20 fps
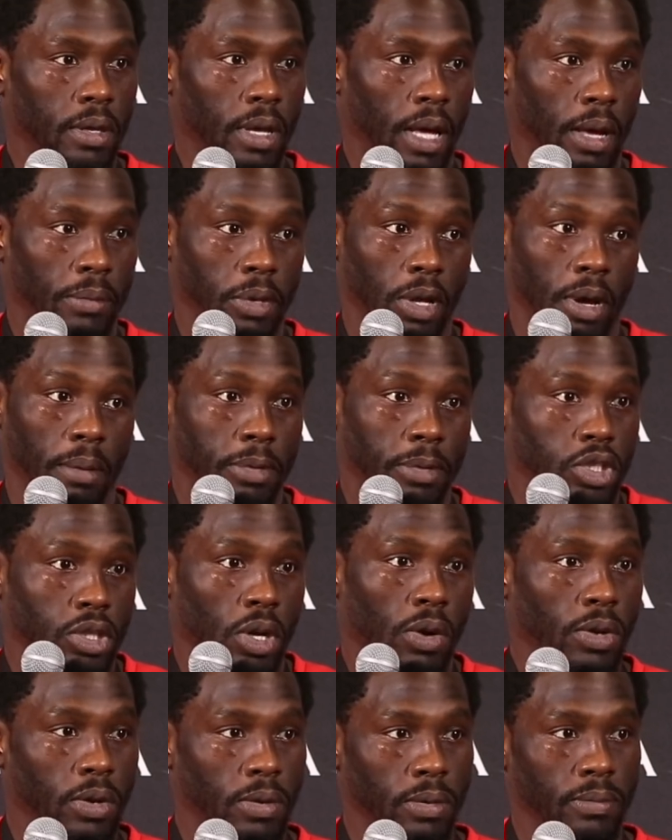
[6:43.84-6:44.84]
going to
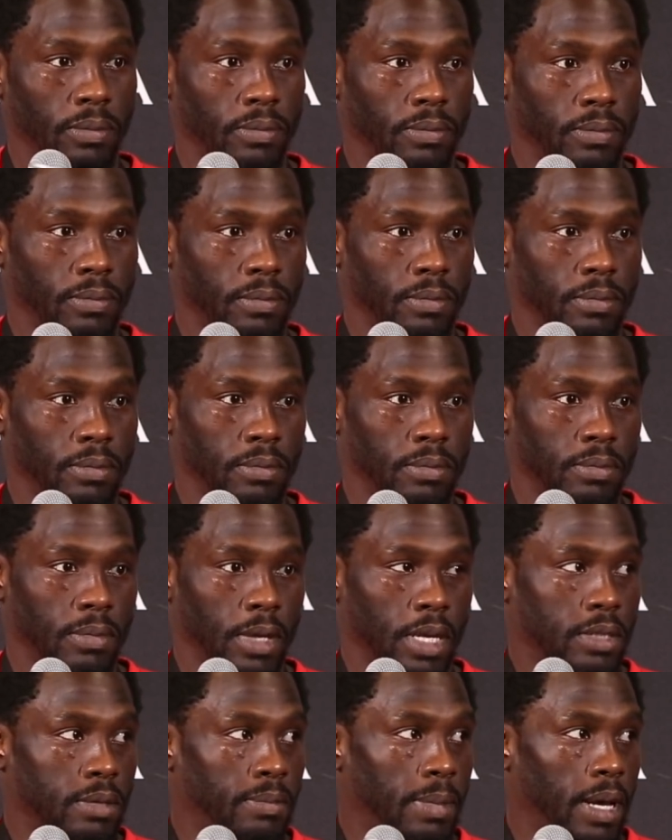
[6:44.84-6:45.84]
show you.
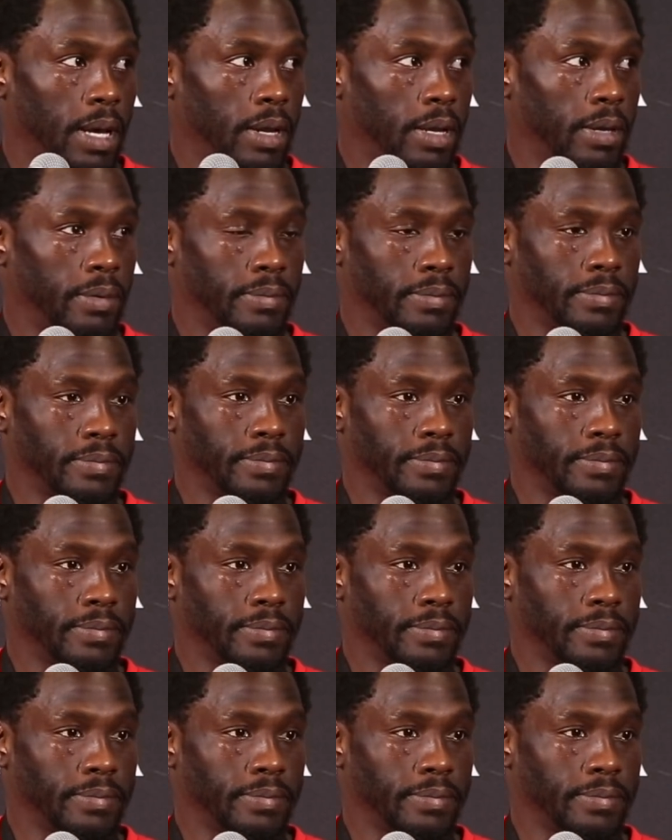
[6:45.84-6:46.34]
That's about it.